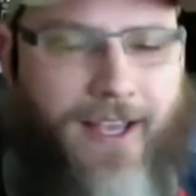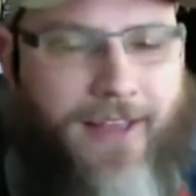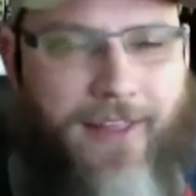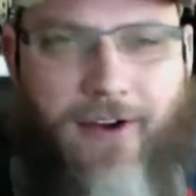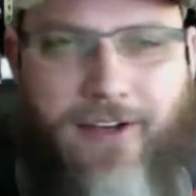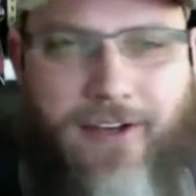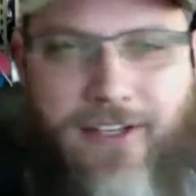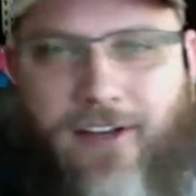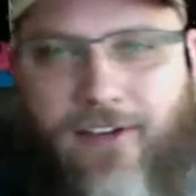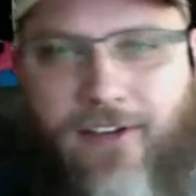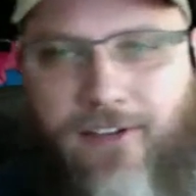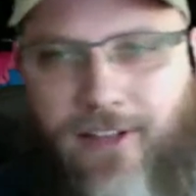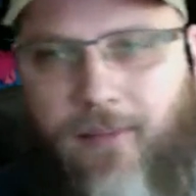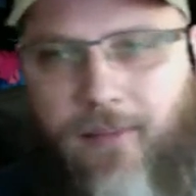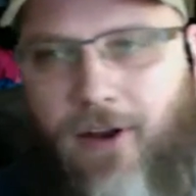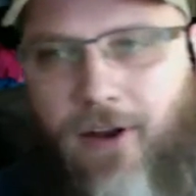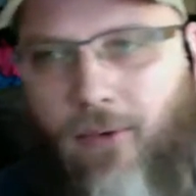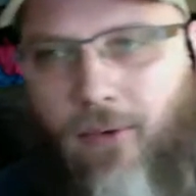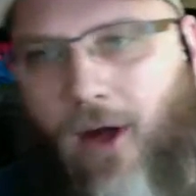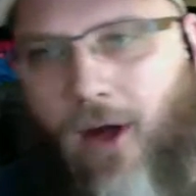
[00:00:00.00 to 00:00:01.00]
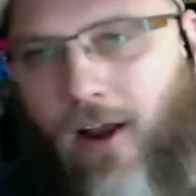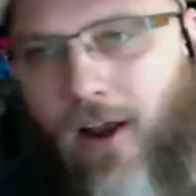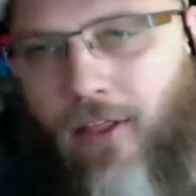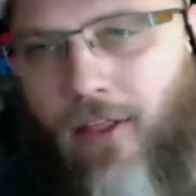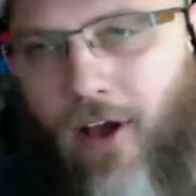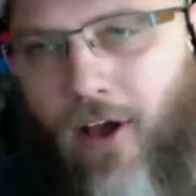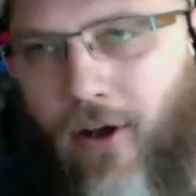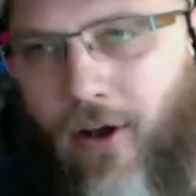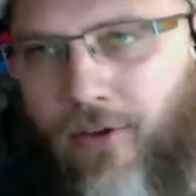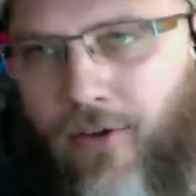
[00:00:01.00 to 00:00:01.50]
They only did a limited run of
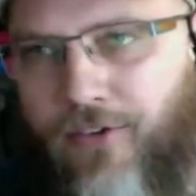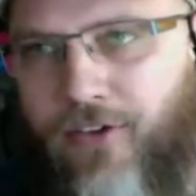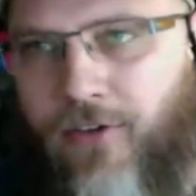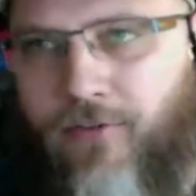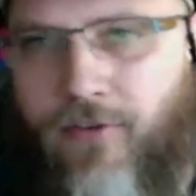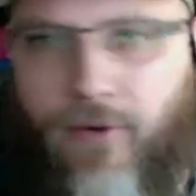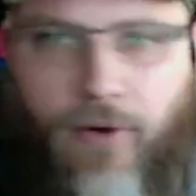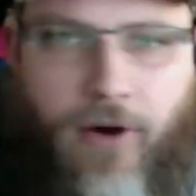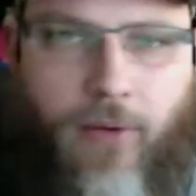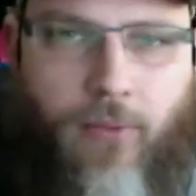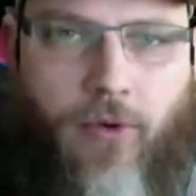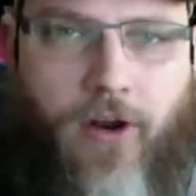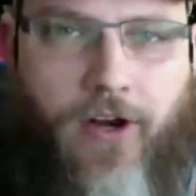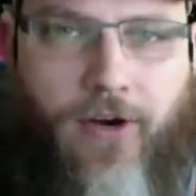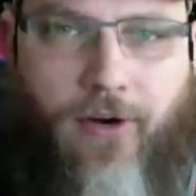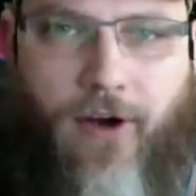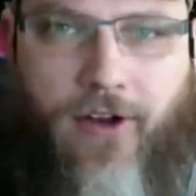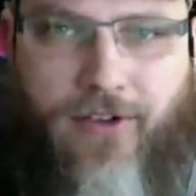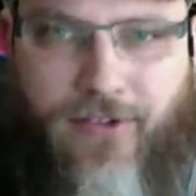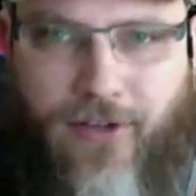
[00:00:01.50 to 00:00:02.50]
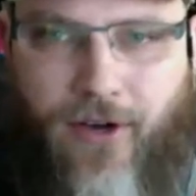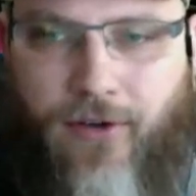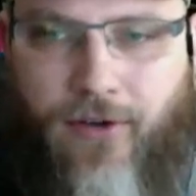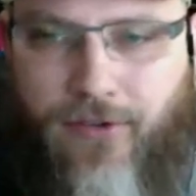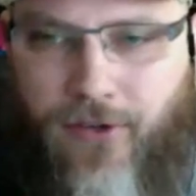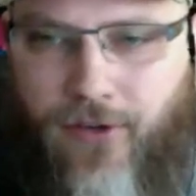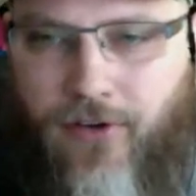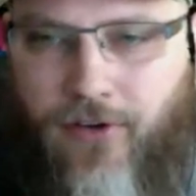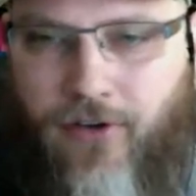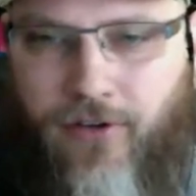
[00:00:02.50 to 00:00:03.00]
those. So if you run across
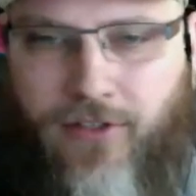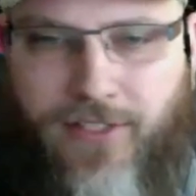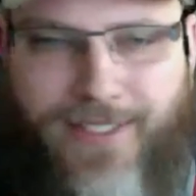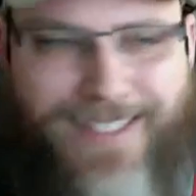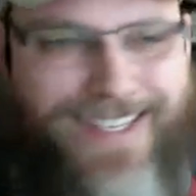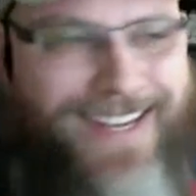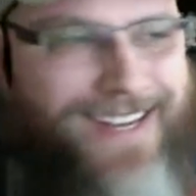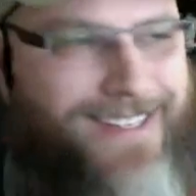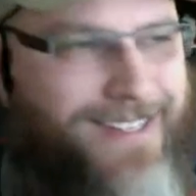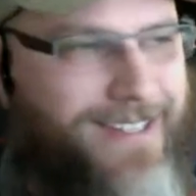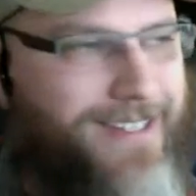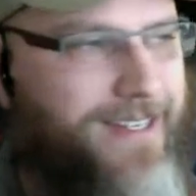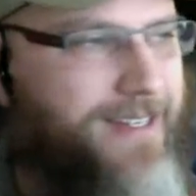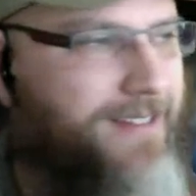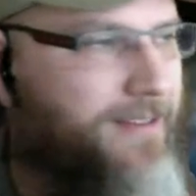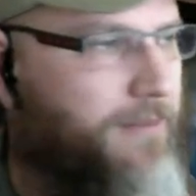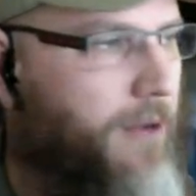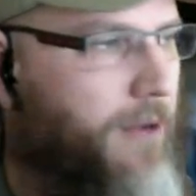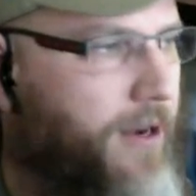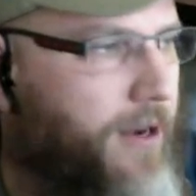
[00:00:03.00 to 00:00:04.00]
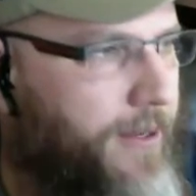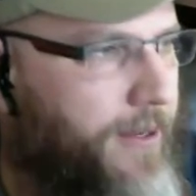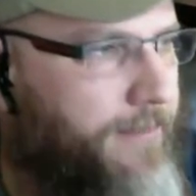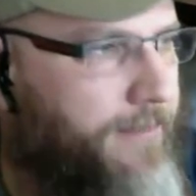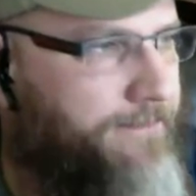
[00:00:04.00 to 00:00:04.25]
those are decent money.